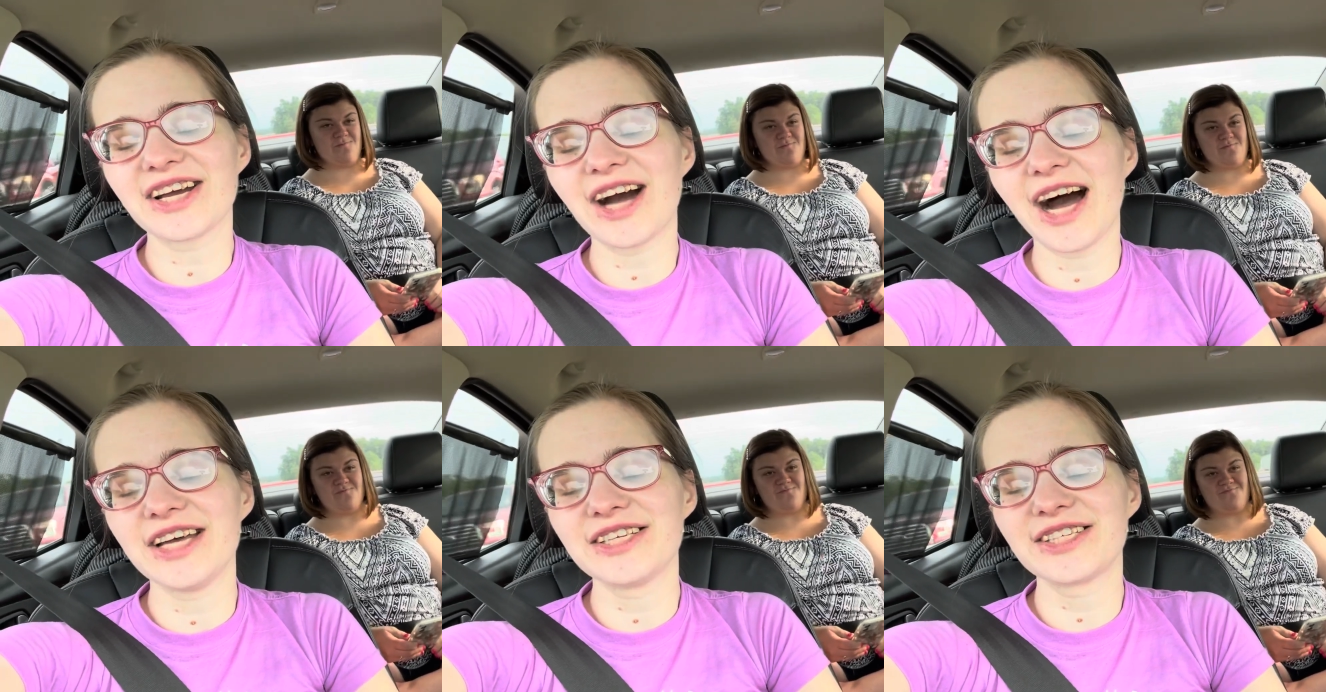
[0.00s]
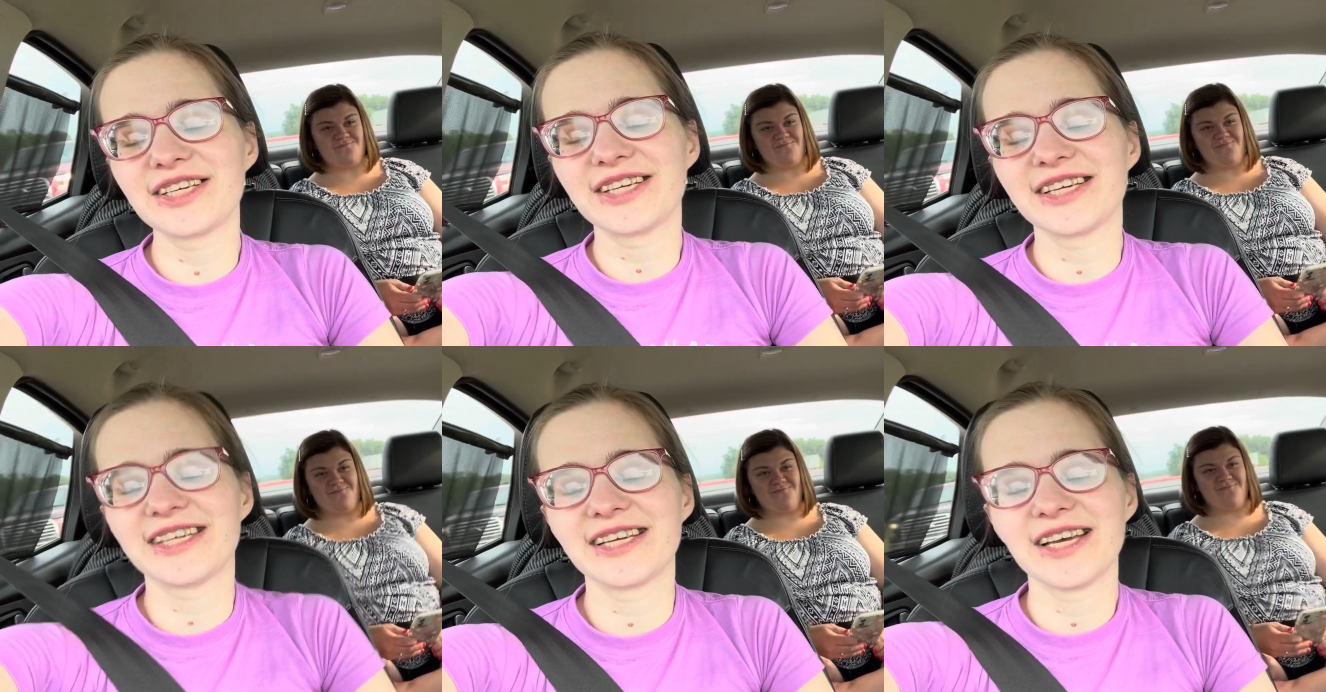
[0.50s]
Speaker 1: guys.
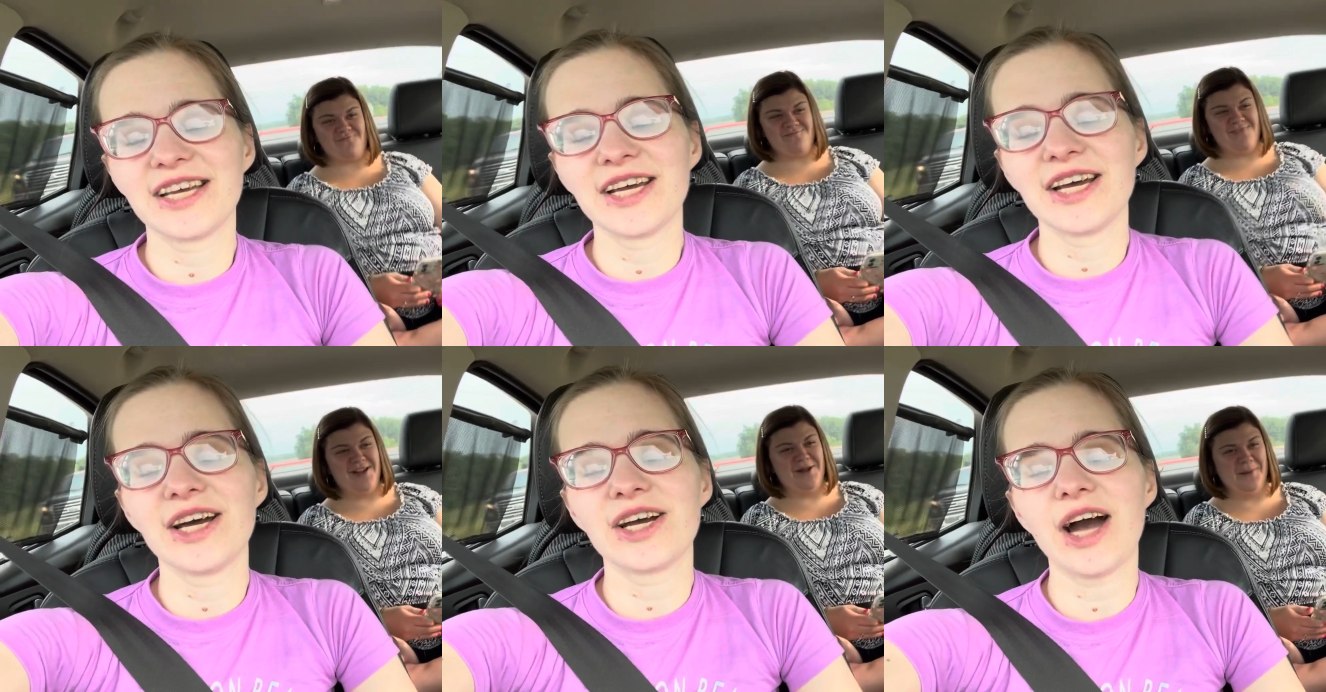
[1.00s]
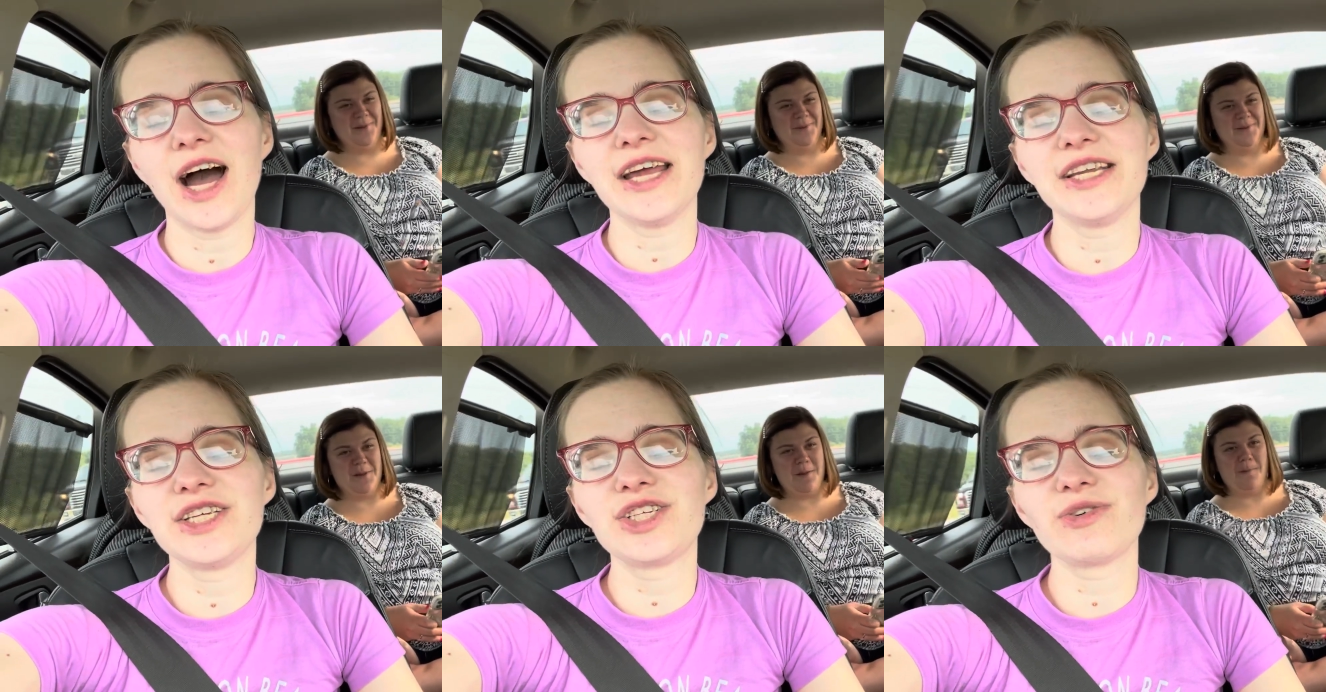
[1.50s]
I
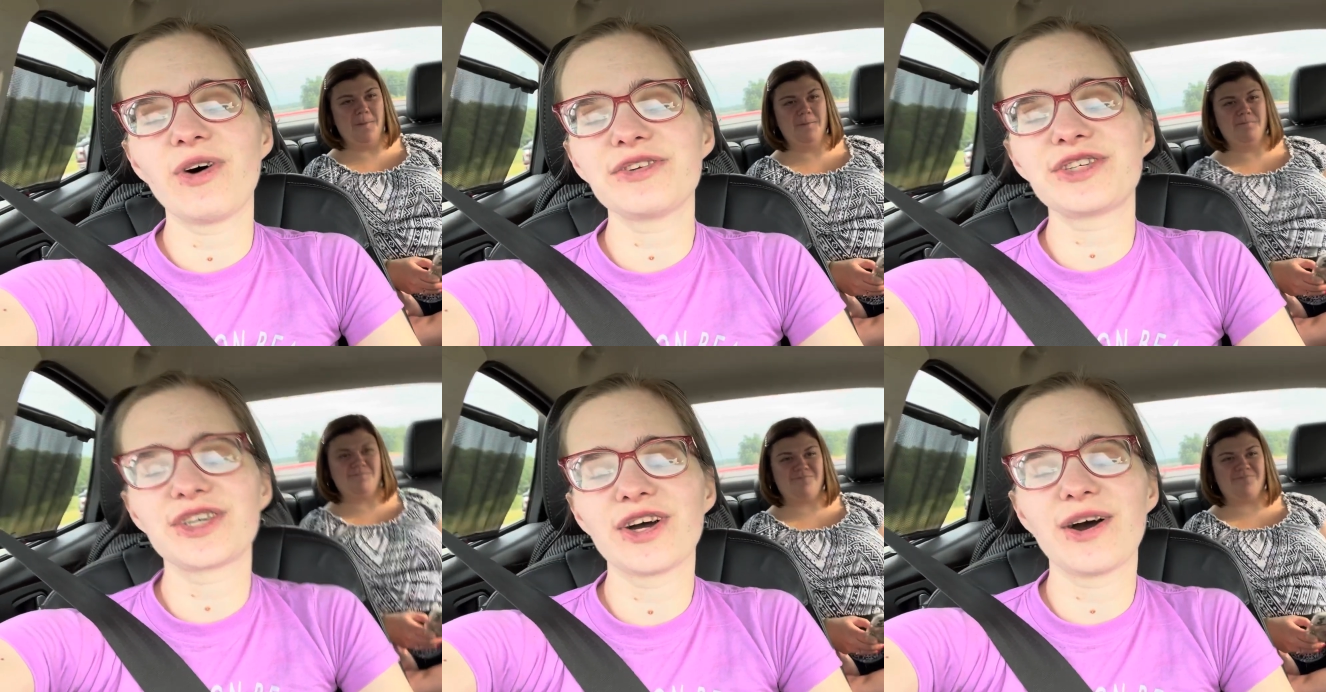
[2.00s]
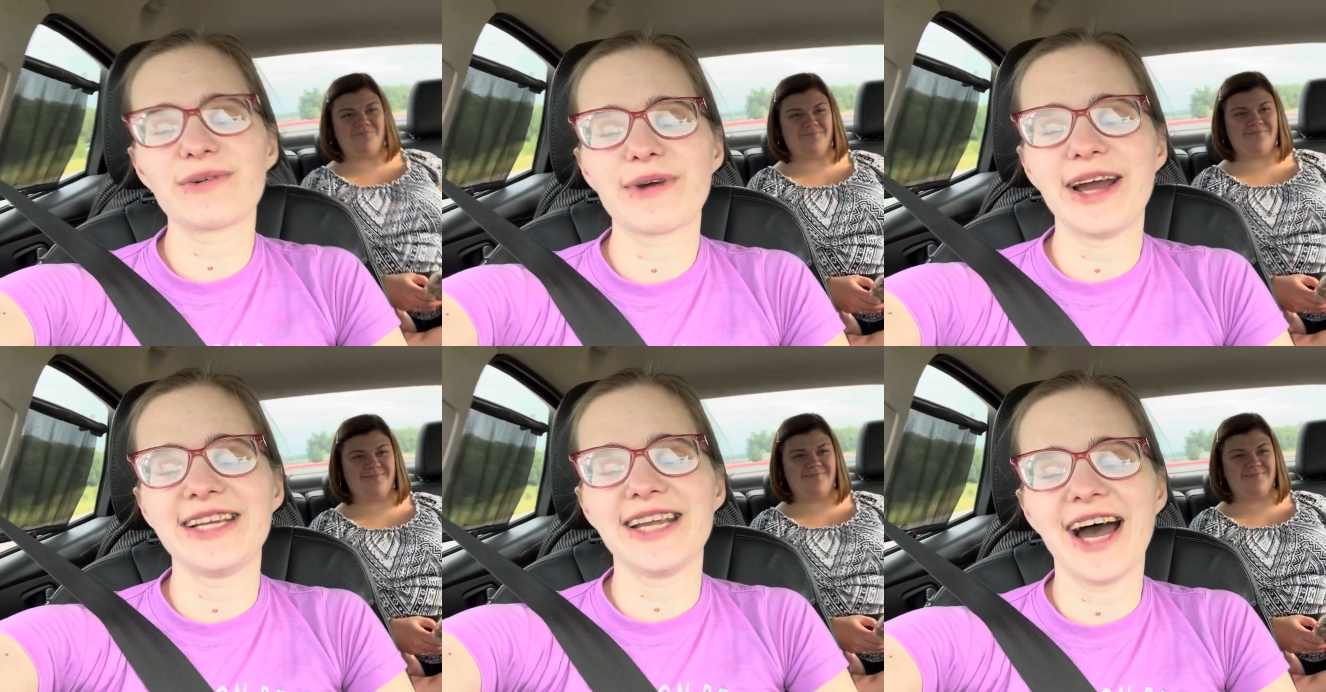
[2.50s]
need you all to go
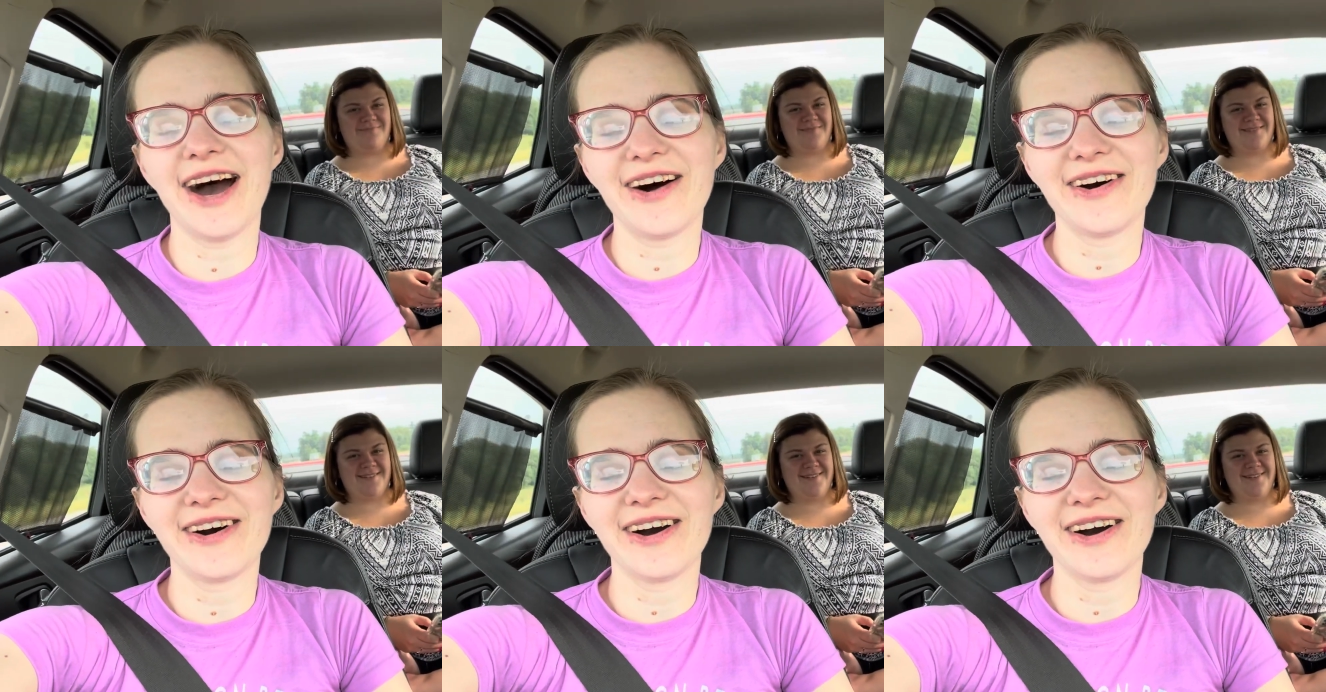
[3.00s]
right now,